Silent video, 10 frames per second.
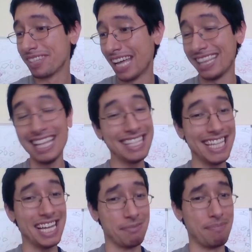that
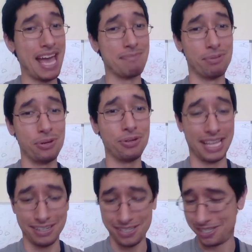that's not a bad
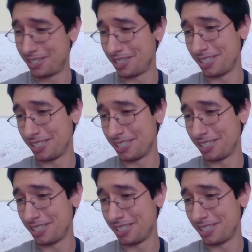pull at all.